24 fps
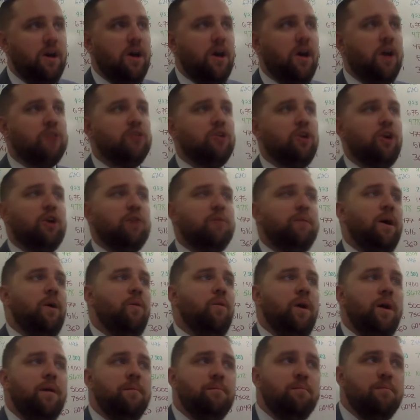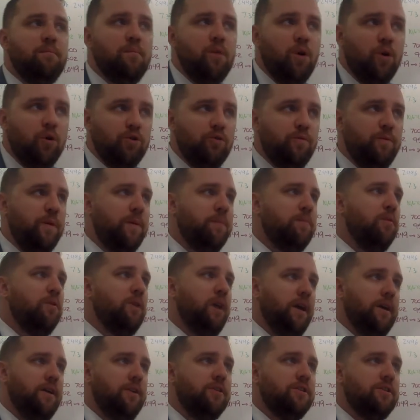I'll talk about why most people
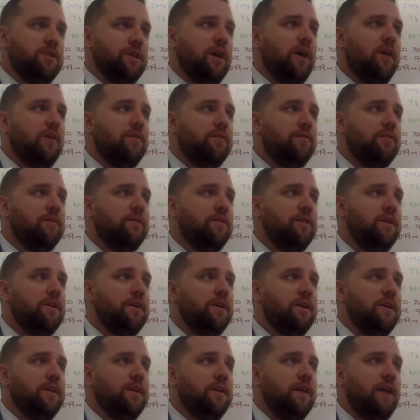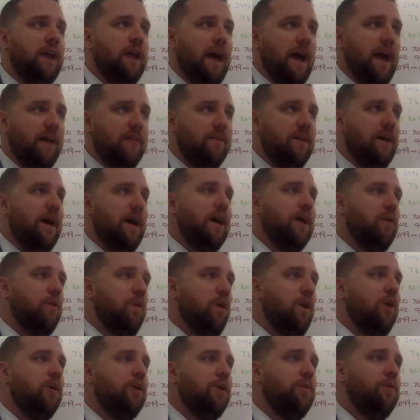like yourself that have the high
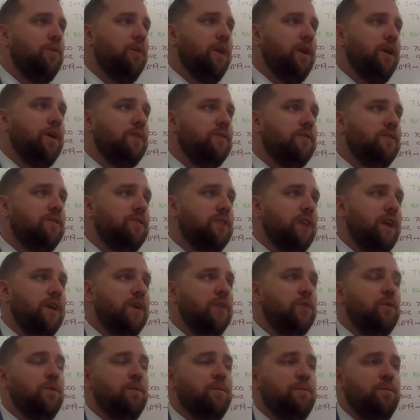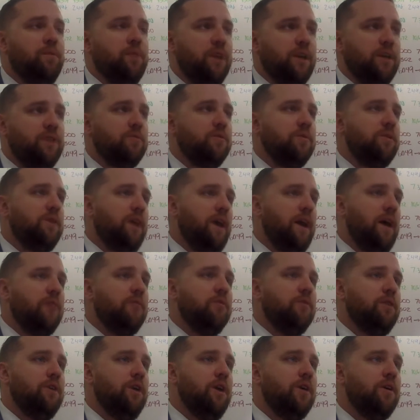quality brands decide to replace what they
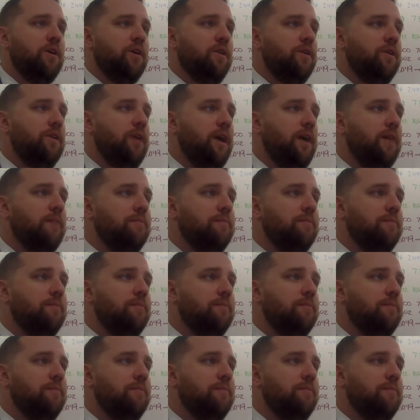have with Cutco today.